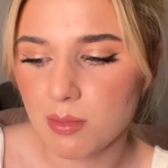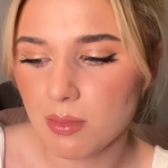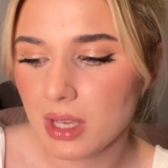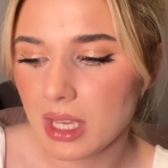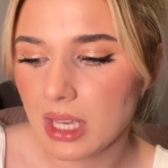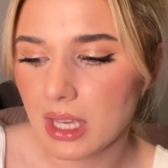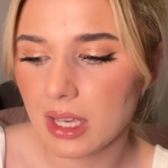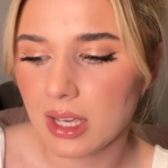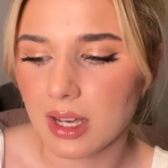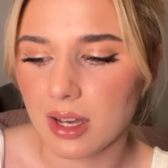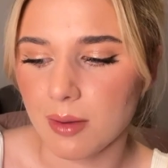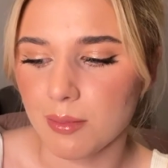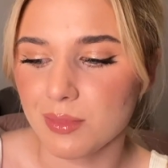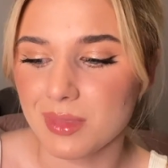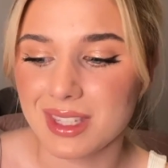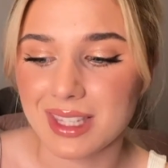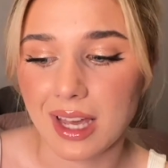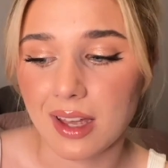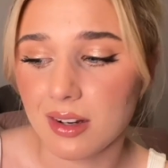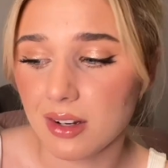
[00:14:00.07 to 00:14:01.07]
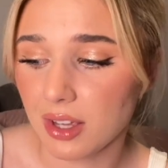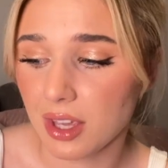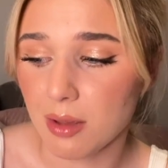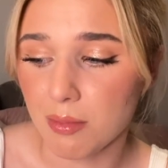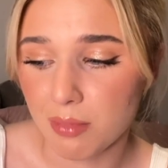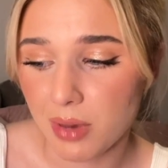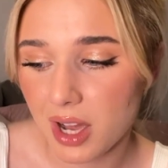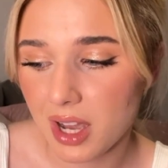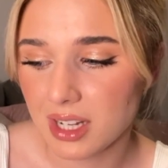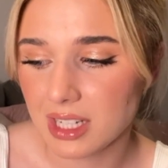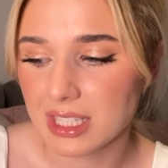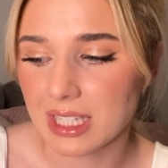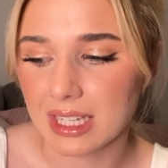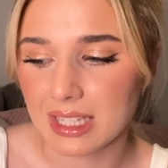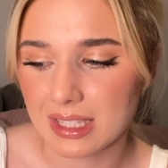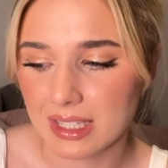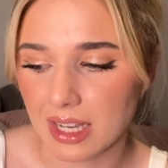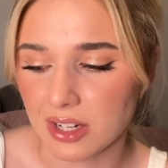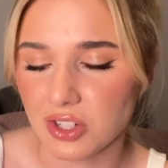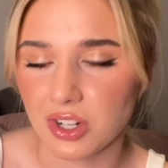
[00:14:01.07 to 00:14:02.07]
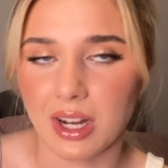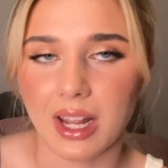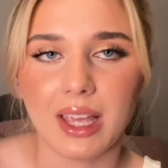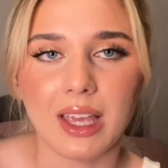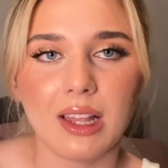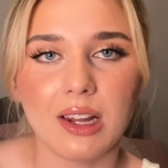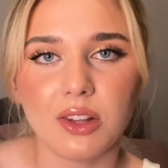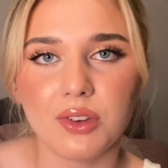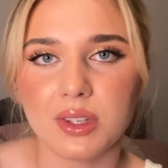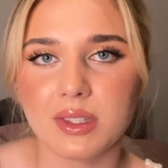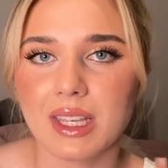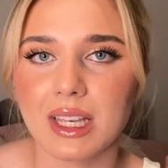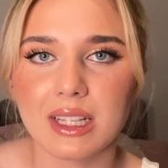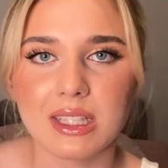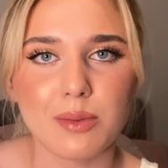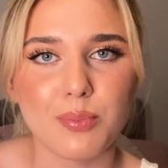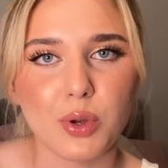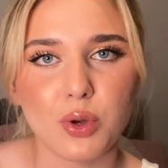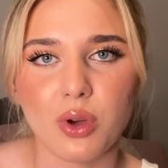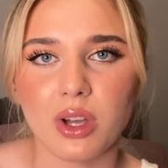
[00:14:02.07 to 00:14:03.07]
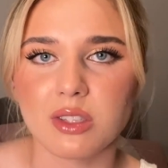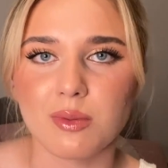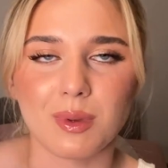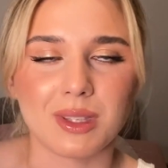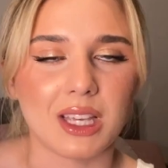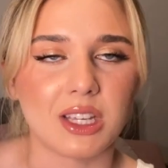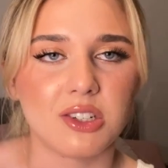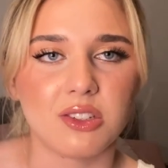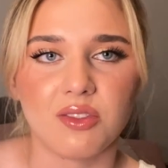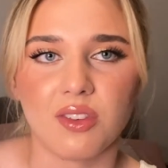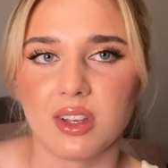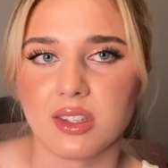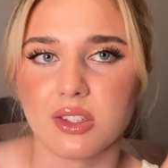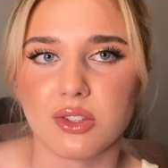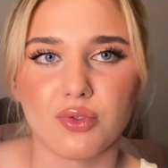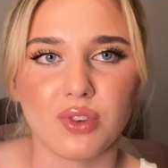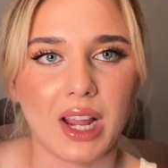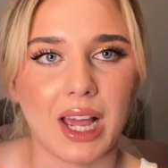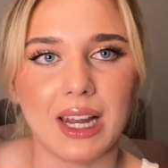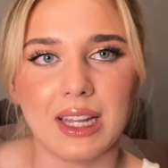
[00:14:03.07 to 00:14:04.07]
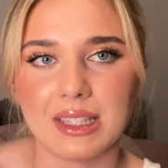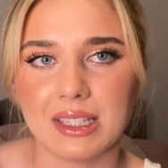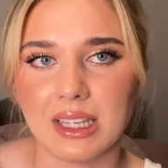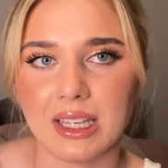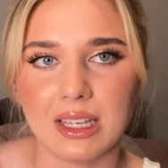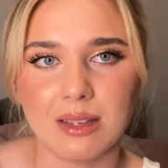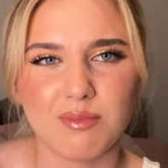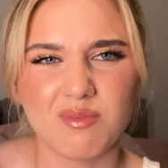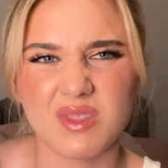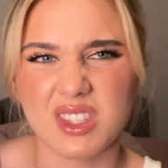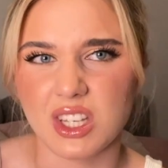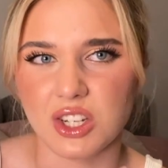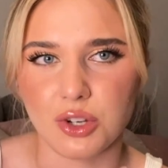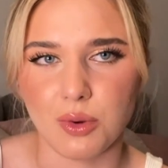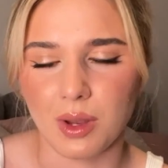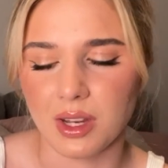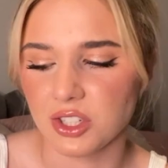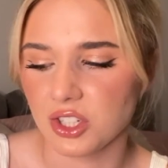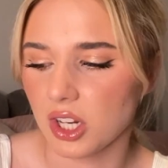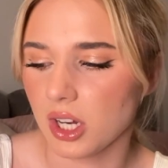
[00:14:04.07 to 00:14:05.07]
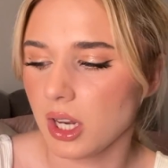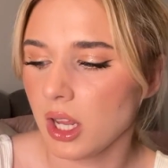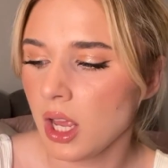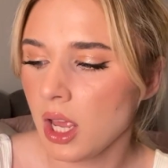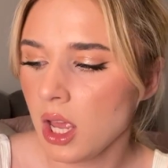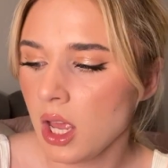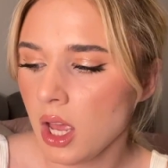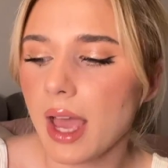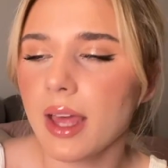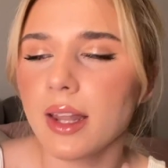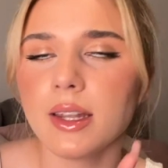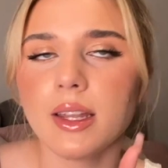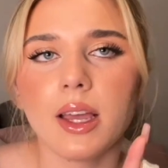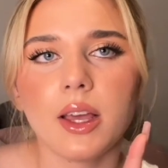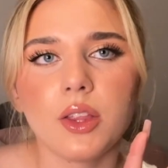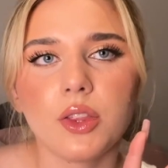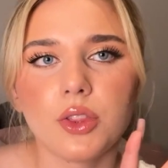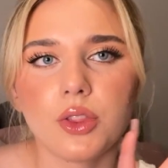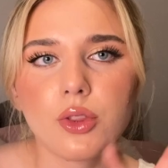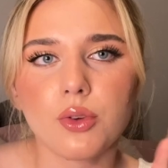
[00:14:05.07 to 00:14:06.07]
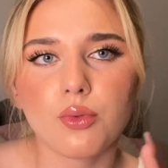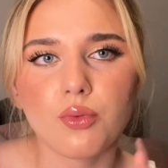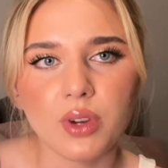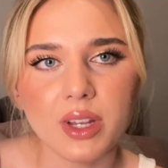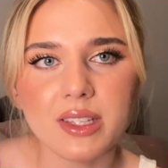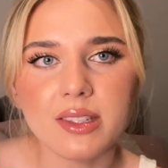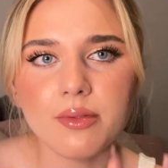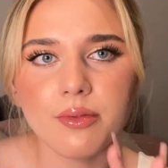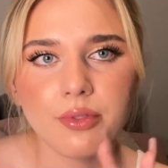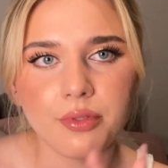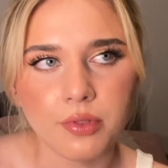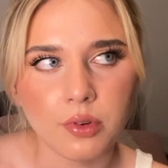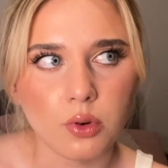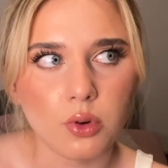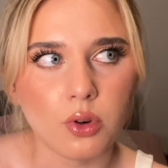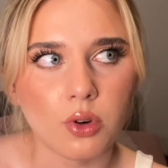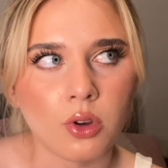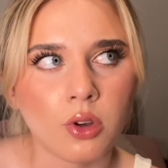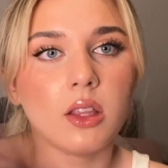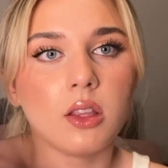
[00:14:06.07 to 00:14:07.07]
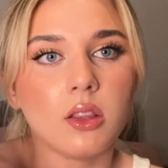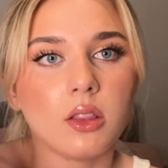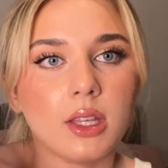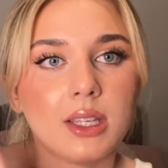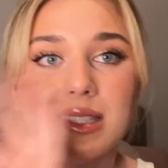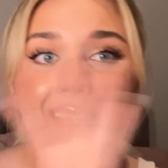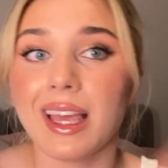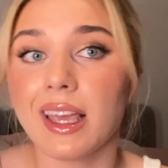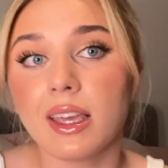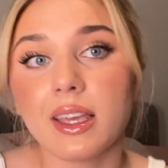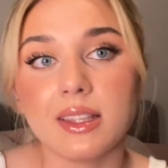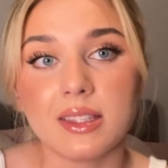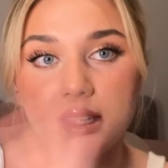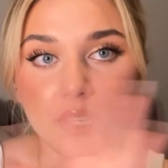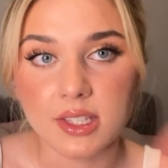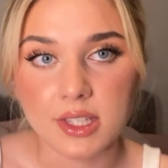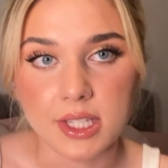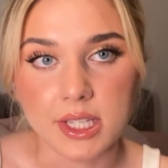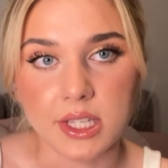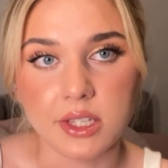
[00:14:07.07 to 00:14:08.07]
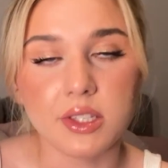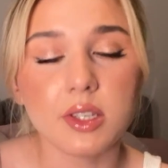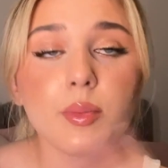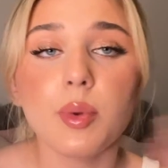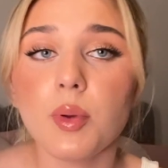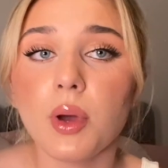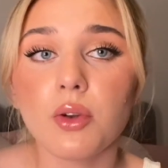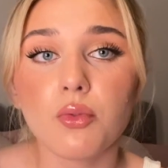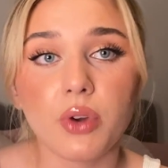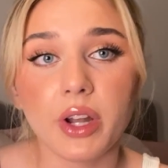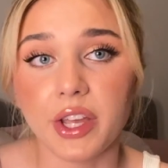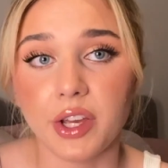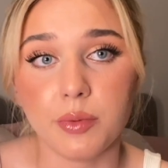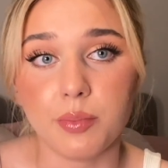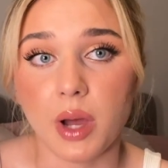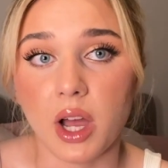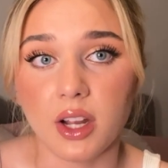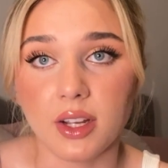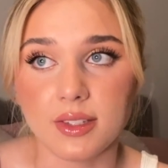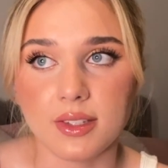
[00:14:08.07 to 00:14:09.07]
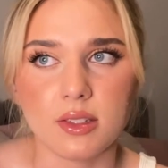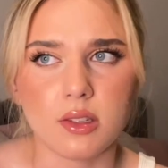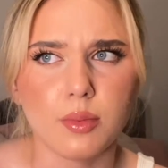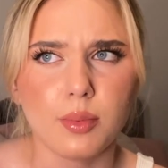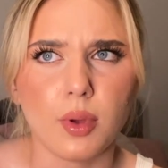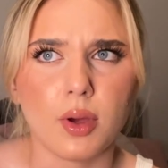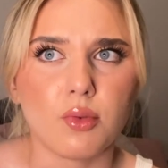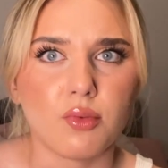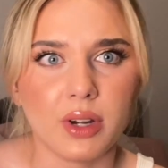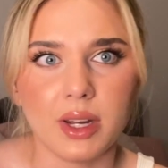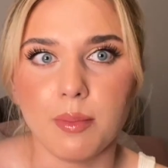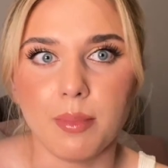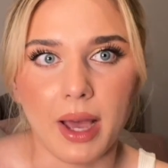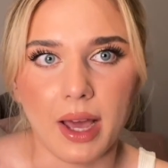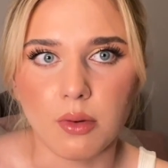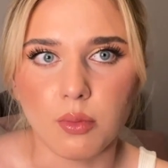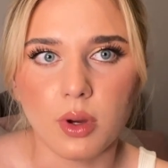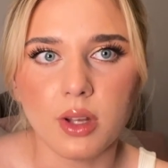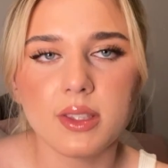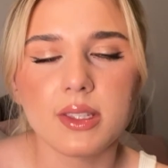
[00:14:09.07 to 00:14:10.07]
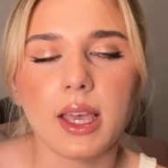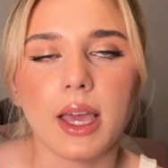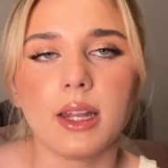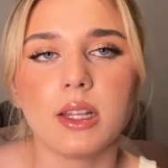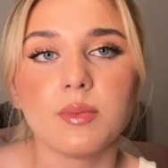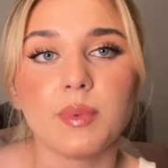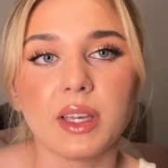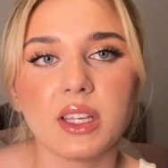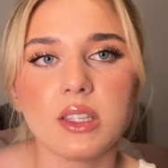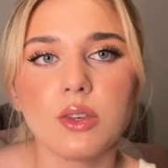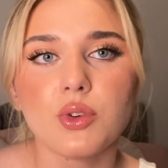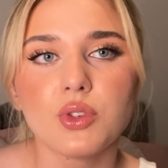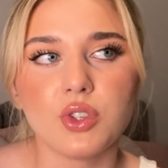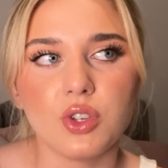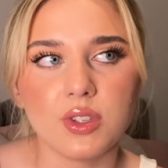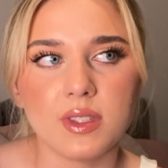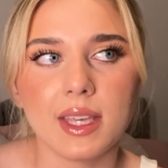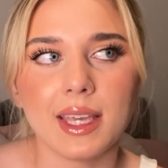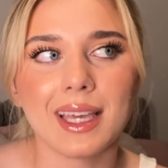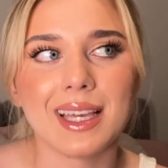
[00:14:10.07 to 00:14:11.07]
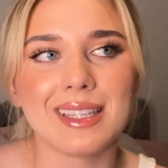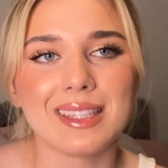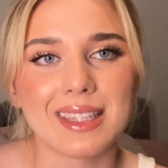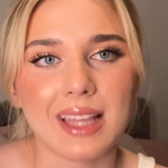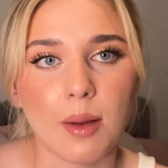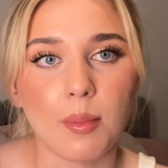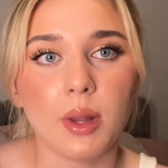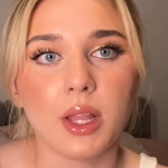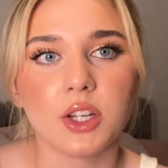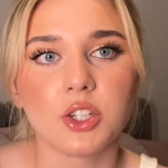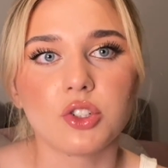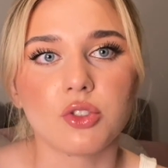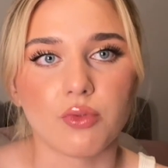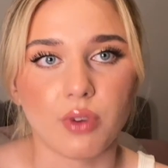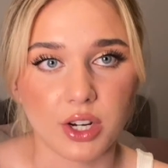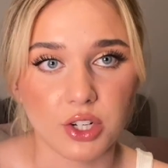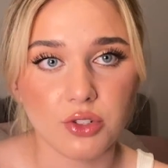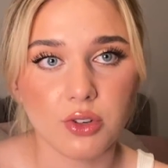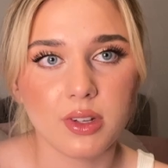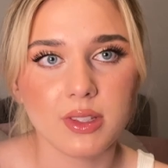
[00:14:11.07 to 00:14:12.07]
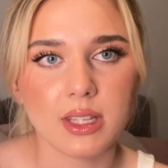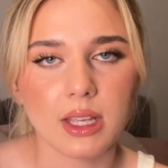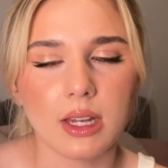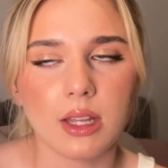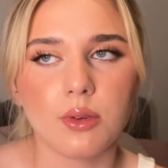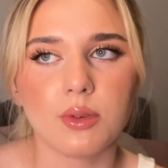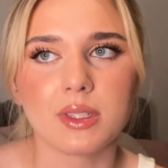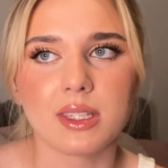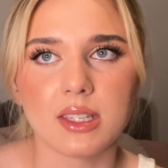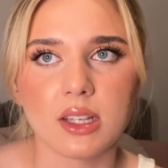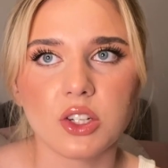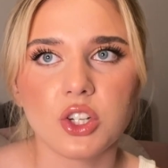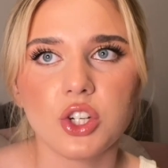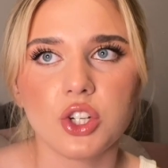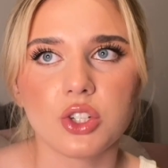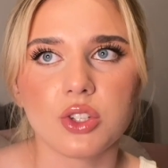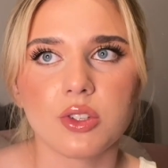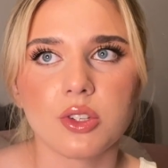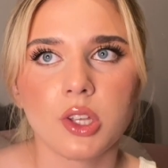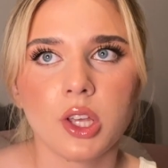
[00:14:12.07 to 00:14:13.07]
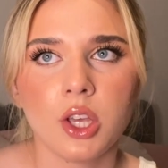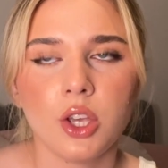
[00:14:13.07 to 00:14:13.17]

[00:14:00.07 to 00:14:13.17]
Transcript: meat, sad looking burgers, etc. Like, it's like a typical expectations versus reality situation. And the reason for these inconsistencies, some people had really good burgers and some people had really bad ones, and it's because he was using established restaurants and he was essentially just